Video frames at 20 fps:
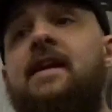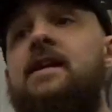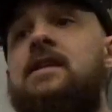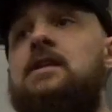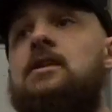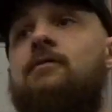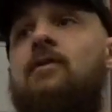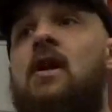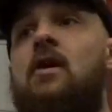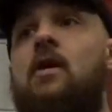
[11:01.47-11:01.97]

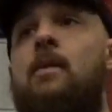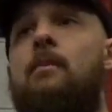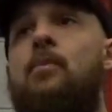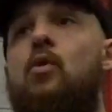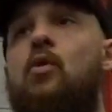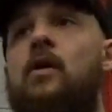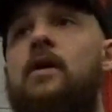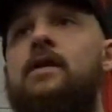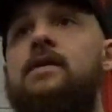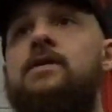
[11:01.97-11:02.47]
it's very
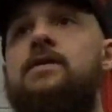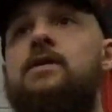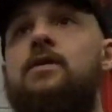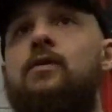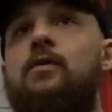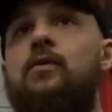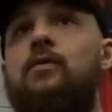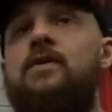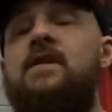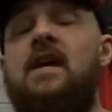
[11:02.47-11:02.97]
important
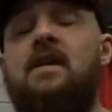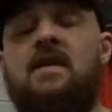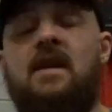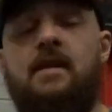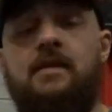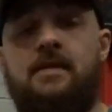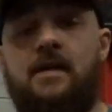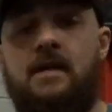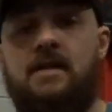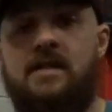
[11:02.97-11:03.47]
to take that
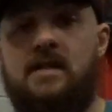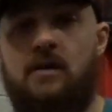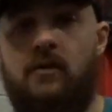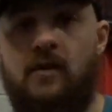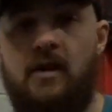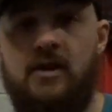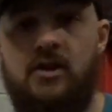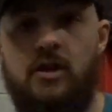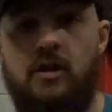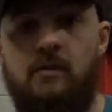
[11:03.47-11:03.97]
into
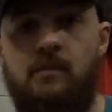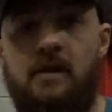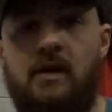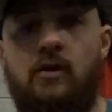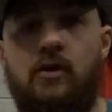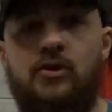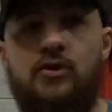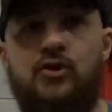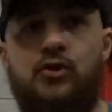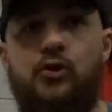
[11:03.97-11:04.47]
consideration
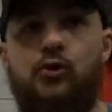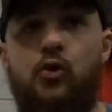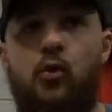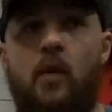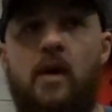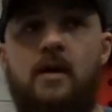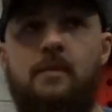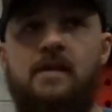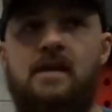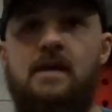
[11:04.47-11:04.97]
because you don't
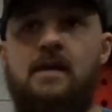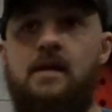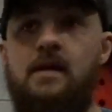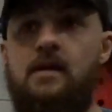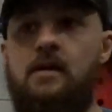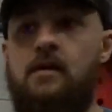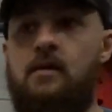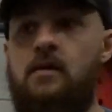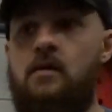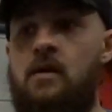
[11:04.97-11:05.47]
want to be
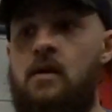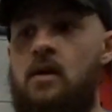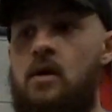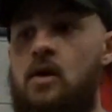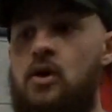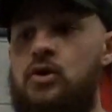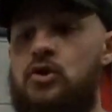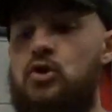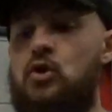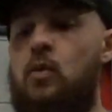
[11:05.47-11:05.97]
eating
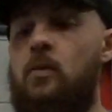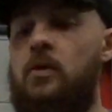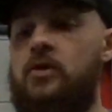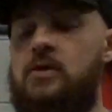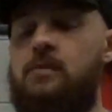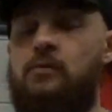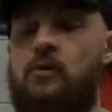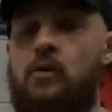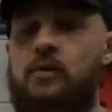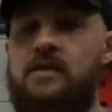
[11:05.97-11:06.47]
so
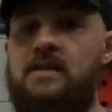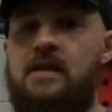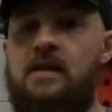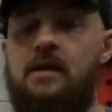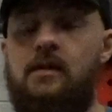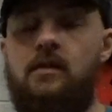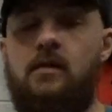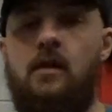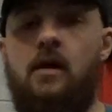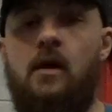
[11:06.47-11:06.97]
much
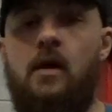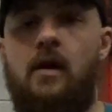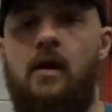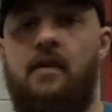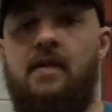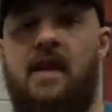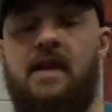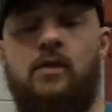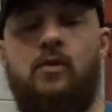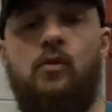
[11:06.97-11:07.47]
protein
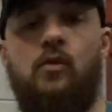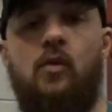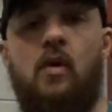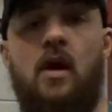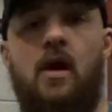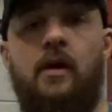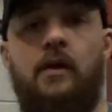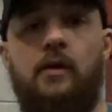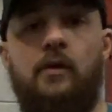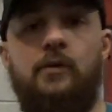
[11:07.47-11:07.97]
that you
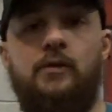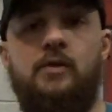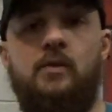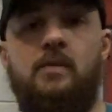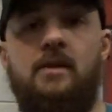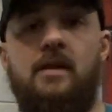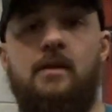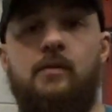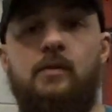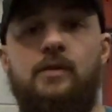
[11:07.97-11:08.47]
aren't going to
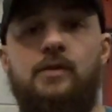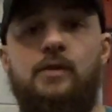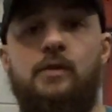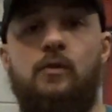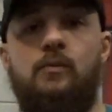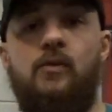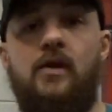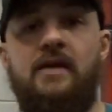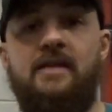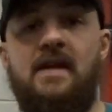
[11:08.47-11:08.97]
be able
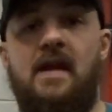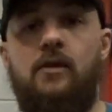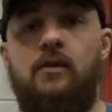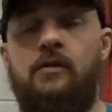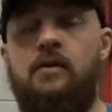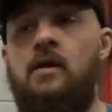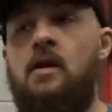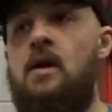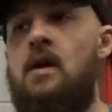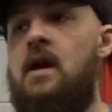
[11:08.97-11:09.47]
to break
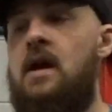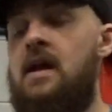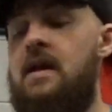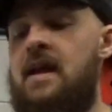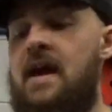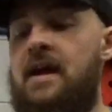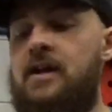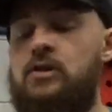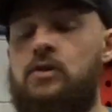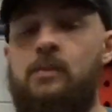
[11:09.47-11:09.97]
down and
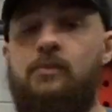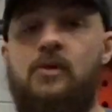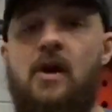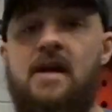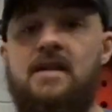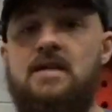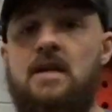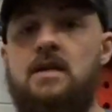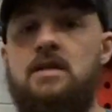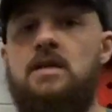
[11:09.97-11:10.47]
actually
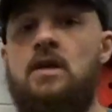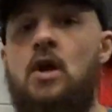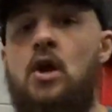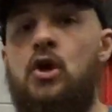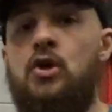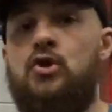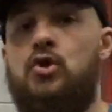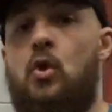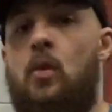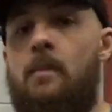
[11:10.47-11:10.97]
process.
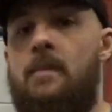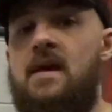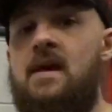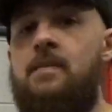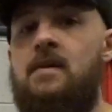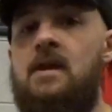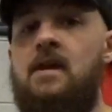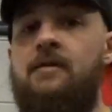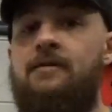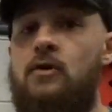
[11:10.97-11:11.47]
So
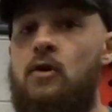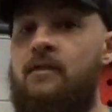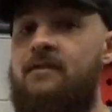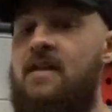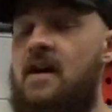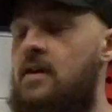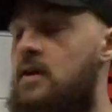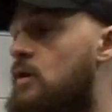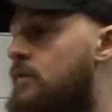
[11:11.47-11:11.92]
maybe if you're very